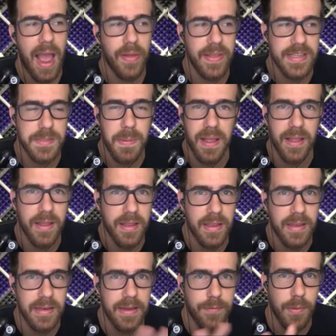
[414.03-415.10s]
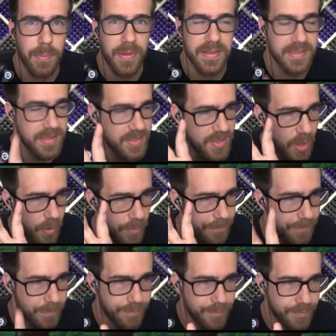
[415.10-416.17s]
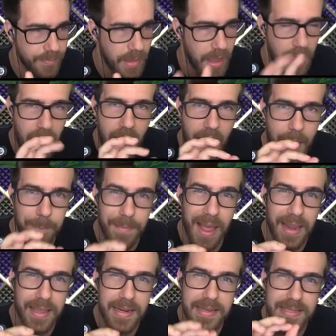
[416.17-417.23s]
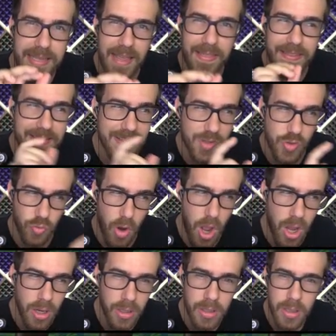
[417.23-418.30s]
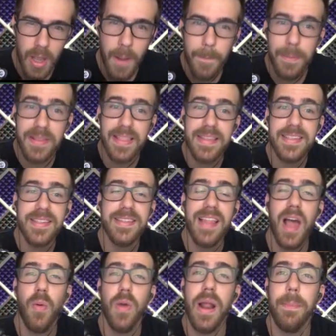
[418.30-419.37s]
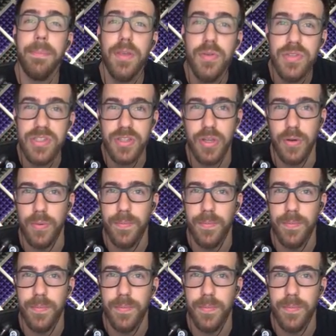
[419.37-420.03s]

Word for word: they spell it in different places, so I'm not gonna say this is wrong, but this is not what I'm used to.